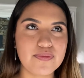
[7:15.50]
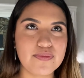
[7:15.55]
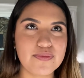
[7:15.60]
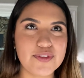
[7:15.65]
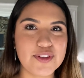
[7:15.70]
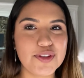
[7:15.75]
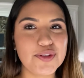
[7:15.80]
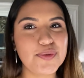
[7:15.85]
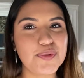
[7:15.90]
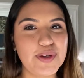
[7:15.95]

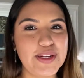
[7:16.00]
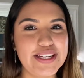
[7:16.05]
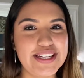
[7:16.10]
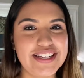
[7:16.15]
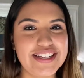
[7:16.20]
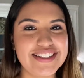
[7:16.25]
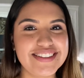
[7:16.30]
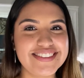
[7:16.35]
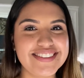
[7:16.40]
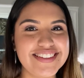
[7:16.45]

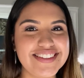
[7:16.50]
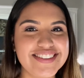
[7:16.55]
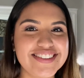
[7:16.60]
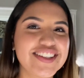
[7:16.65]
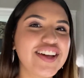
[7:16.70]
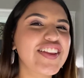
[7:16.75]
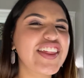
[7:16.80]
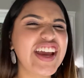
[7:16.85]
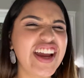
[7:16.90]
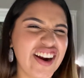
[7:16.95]
sweetness.
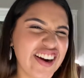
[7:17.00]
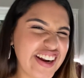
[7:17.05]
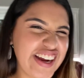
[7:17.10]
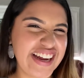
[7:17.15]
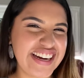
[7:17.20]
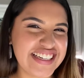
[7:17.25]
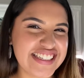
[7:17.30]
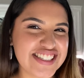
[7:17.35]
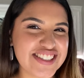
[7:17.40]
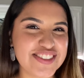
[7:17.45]
So they are
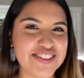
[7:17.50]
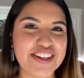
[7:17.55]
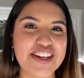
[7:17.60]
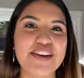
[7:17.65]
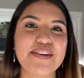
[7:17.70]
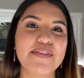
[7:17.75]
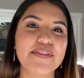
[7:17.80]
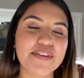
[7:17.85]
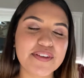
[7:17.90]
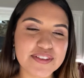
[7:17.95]
kind of
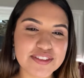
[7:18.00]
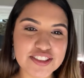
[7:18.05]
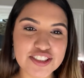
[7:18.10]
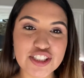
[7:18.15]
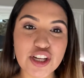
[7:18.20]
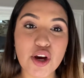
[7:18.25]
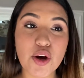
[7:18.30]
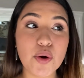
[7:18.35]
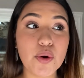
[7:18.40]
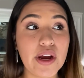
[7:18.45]
sweet.
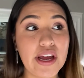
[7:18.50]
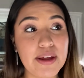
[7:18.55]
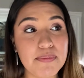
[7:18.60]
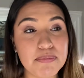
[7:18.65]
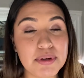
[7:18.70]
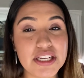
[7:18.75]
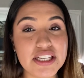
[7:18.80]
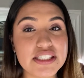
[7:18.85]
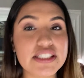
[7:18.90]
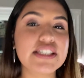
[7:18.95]
So, and
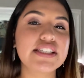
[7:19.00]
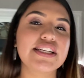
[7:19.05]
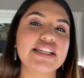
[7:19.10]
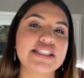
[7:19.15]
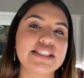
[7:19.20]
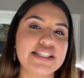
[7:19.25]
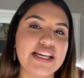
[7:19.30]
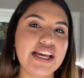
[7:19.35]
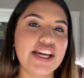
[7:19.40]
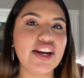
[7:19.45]
plus it
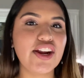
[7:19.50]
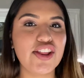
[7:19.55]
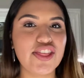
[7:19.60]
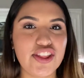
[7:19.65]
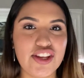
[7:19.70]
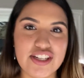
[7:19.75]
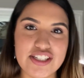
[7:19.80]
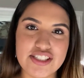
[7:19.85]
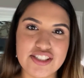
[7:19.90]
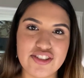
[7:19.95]
does say it on
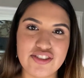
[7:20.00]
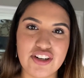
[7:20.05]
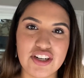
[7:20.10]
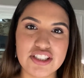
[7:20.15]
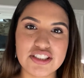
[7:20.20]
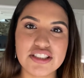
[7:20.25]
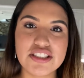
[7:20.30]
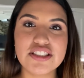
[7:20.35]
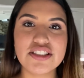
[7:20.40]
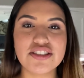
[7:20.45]
the
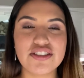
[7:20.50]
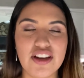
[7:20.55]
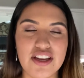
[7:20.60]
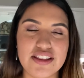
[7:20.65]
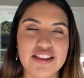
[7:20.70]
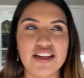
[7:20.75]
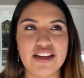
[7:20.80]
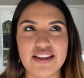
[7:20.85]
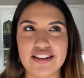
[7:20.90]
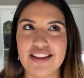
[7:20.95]
instructions, so I
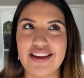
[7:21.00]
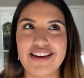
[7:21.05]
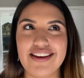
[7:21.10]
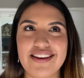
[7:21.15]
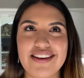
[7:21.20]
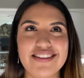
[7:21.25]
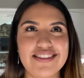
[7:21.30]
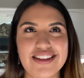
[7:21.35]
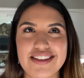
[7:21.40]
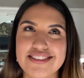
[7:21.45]
think like
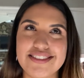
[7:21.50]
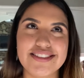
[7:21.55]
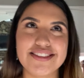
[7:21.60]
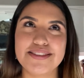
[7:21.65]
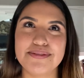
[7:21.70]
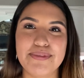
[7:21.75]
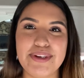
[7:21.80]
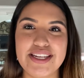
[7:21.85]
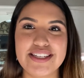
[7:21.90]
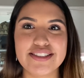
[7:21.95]
that
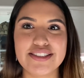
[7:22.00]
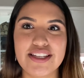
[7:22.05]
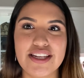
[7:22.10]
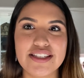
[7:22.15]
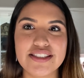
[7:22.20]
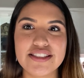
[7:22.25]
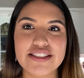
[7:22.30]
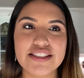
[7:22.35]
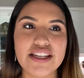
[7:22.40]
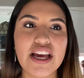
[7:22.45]
just makes
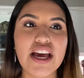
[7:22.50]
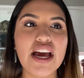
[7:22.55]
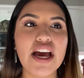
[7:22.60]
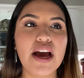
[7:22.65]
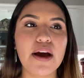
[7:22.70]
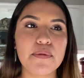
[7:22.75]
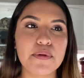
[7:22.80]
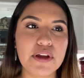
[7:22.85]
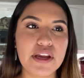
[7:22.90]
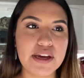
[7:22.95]
sense.
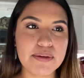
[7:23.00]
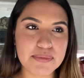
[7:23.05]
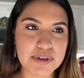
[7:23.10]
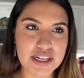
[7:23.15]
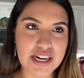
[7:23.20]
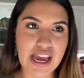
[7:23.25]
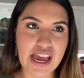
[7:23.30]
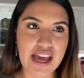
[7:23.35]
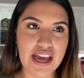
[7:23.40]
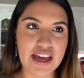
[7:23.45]
We am
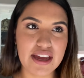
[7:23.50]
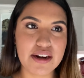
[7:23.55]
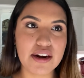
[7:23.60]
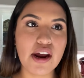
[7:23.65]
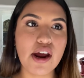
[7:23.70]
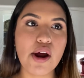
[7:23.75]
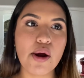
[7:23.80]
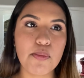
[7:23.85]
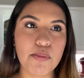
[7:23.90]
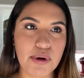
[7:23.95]
gonna add
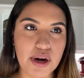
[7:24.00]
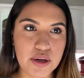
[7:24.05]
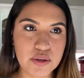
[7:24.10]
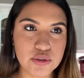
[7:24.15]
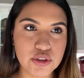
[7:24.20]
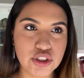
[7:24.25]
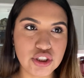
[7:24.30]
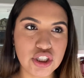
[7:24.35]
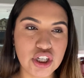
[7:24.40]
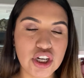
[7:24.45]
brown
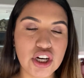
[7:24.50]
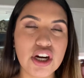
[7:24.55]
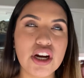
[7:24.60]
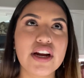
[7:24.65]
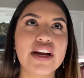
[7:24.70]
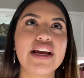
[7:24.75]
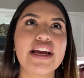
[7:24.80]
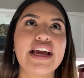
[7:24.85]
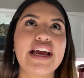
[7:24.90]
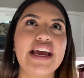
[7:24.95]

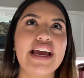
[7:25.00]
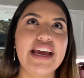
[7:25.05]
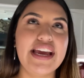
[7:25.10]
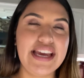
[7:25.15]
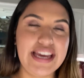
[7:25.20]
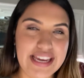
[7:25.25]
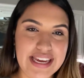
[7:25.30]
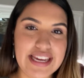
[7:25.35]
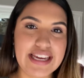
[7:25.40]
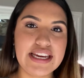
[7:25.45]
sugar
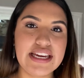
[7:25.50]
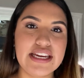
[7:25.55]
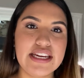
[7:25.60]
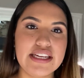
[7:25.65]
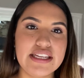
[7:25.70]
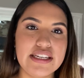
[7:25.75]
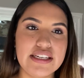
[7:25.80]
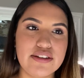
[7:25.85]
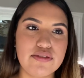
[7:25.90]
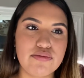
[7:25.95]

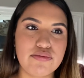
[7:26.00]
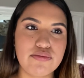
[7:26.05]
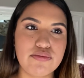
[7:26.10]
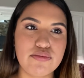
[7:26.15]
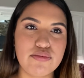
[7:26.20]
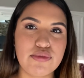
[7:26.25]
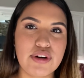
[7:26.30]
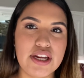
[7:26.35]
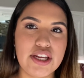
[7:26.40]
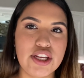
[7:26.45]
and
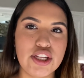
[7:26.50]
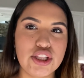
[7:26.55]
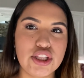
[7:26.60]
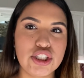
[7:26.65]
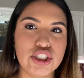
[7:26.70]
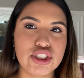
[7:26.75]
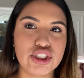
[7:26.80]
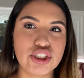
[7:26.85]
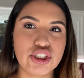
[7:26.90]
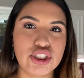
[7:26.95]

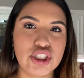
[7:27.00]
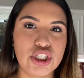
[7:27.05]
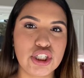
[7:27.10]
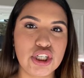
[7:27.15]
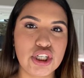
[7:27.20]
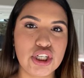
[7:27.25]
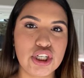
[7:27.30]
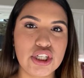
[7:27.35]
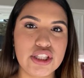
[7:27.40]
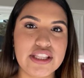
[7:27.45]
regular
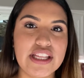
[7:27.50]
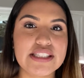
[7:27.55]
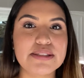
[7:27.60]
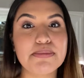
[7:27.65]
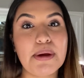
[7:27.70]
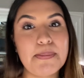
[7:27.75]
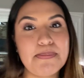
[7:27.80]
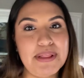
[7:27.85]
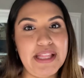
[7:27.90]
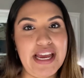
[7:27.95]
sugar. That's
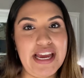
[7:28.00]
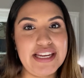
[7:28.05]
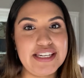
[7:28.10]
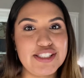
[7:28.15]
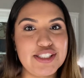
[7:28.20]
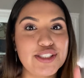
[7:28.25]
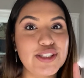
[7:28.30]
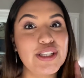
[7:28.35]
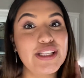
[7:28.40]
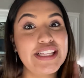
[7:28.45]
my plan,
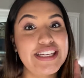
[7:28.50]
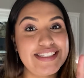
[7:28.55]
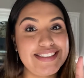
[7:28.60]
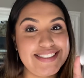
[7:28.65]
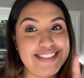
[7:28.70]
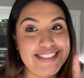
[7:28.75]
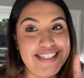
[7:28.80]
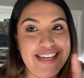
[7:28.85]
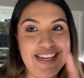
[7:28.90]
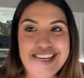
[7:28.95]
so let's
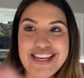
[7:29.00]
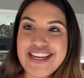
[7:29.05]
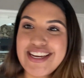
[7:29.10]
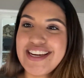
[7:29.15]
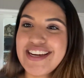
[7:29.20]
see.